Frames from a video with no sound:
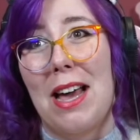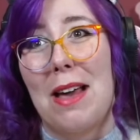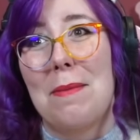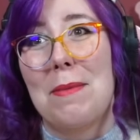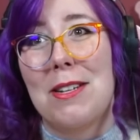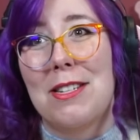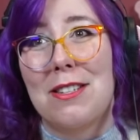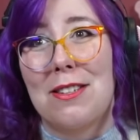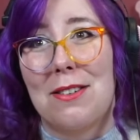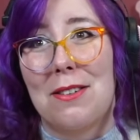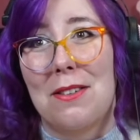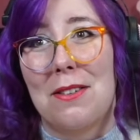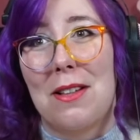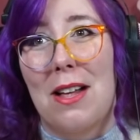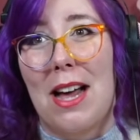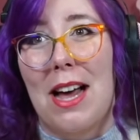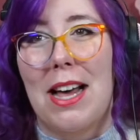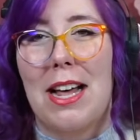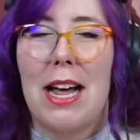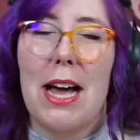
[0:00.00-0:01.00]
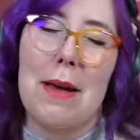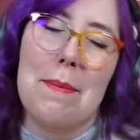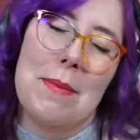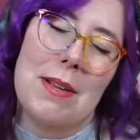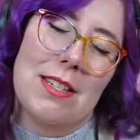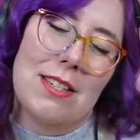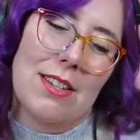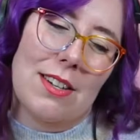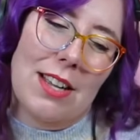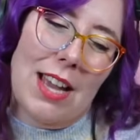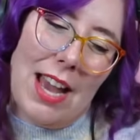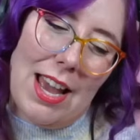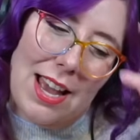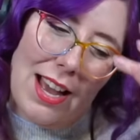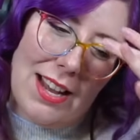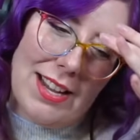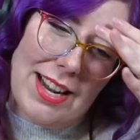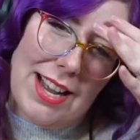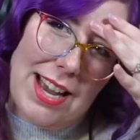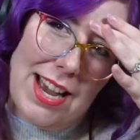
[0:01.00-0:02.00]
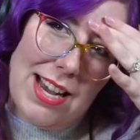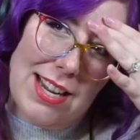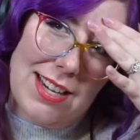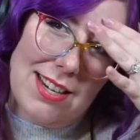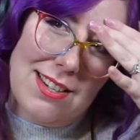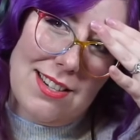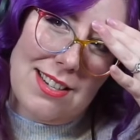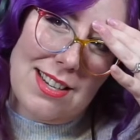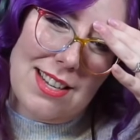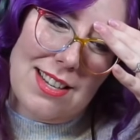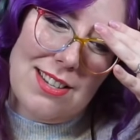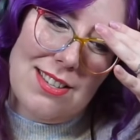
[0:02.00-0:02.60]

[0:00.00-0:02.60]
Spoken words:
I miss her a lot. I miss her chaotic energy.